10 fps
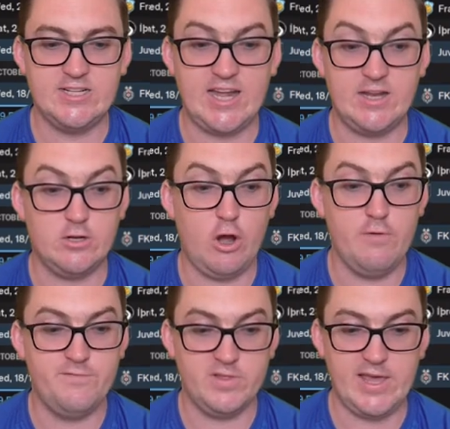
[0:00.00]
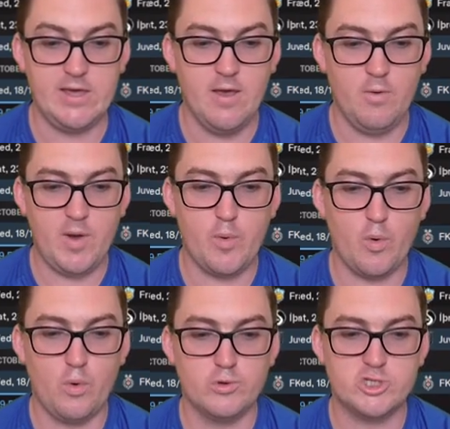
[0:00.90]
than done. And hopefully we
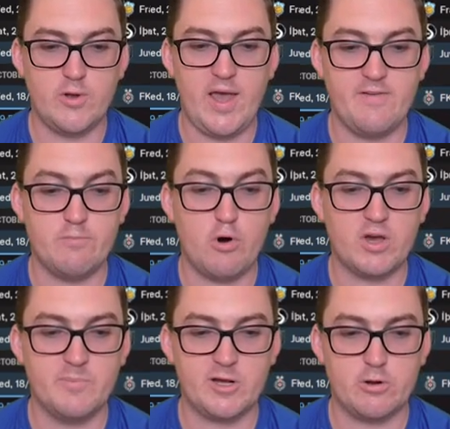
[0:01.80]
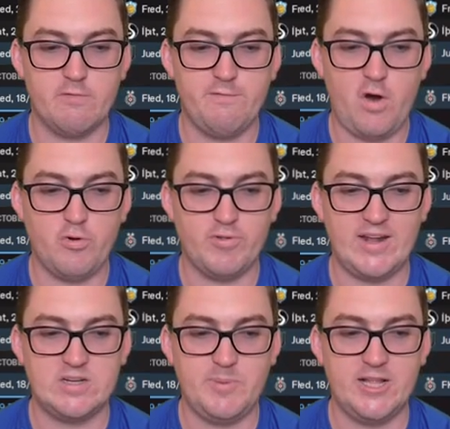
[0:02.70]
will also have a Malka Bickerham final.
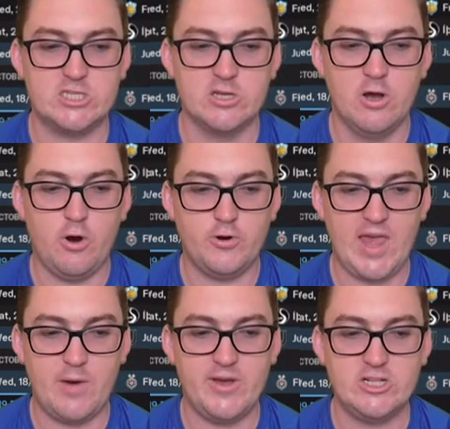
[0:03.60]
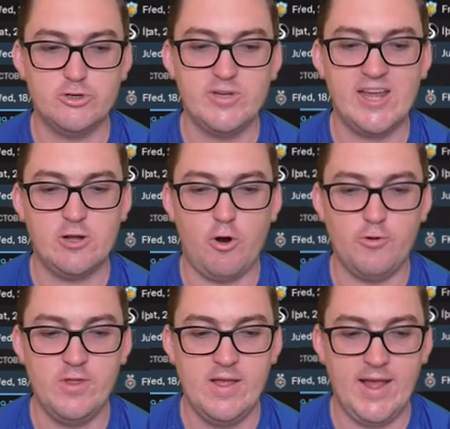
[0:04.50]
That depends on how we do get
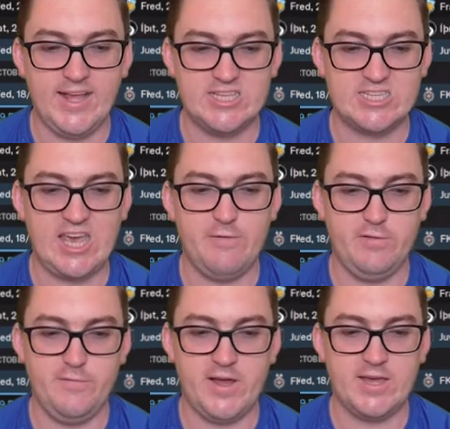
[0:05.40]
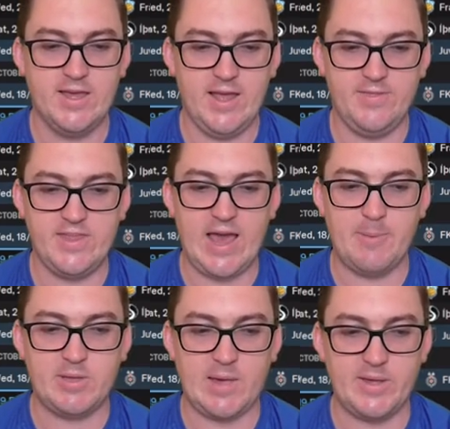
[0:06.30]
on against Keflavik in the
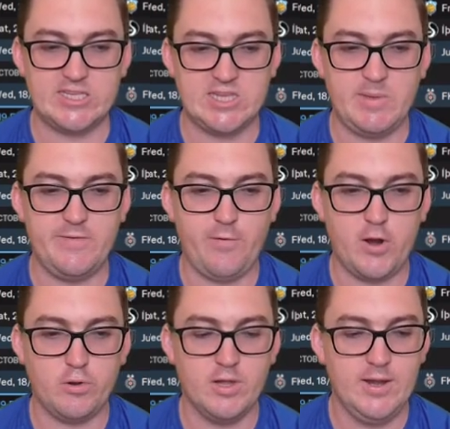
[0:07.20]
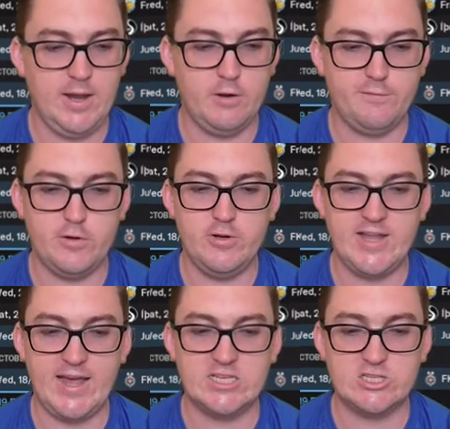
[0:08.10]
upcoming semi-final in a few
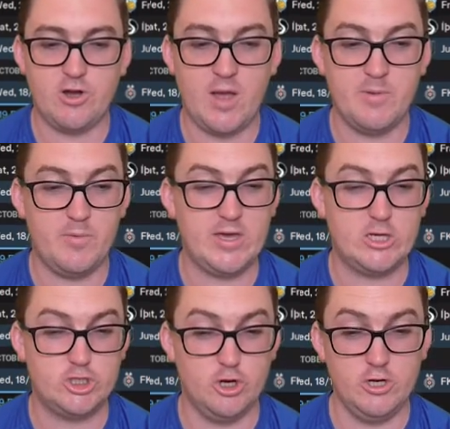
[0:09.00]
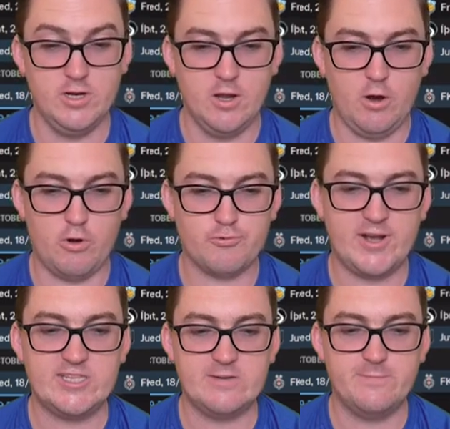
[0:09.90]
days' time. But we should, on
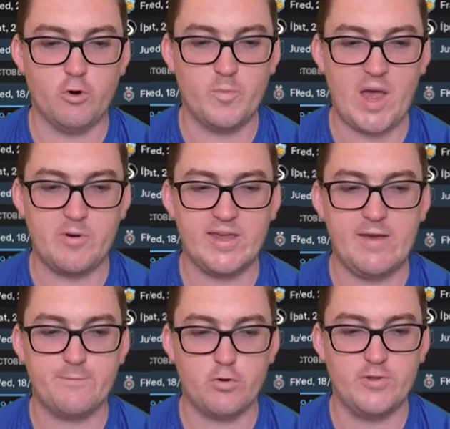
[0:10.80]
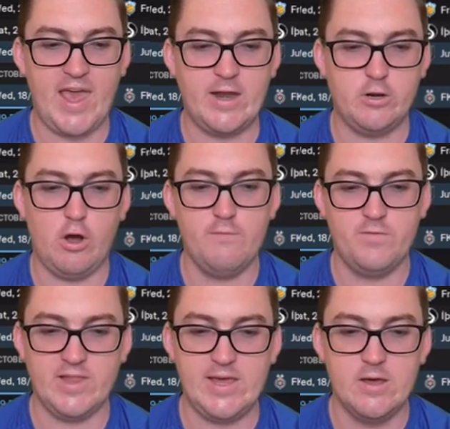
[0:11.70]
recent form, be able to get through that. And
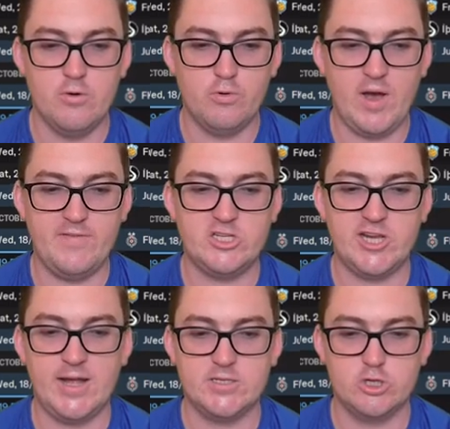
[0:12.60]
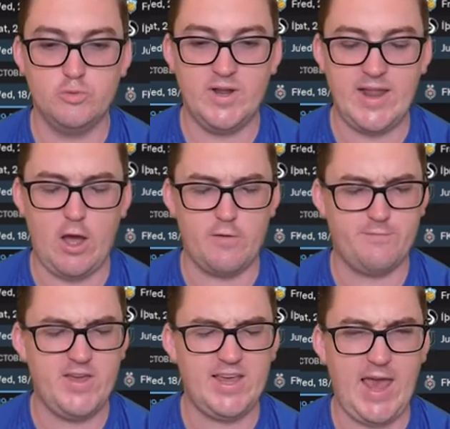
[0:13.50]
hopefully we'll have a chance to win, I
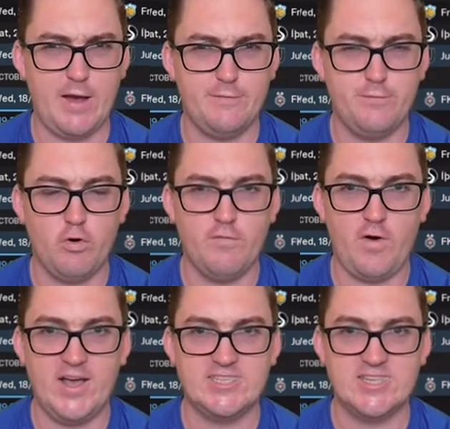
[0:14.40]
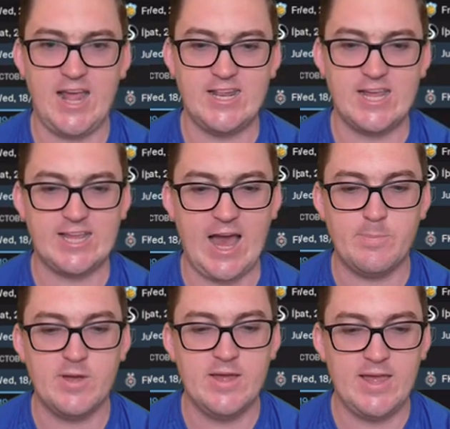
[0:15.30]
think, our fourth Icelandic
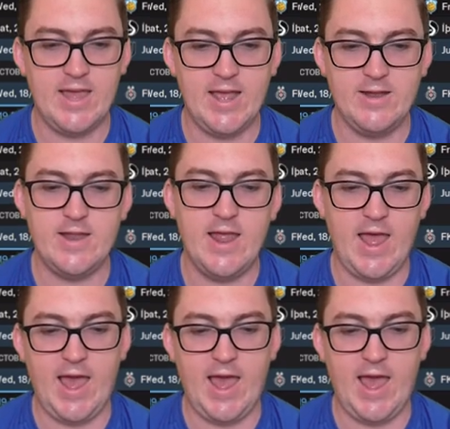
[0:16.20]
Cup in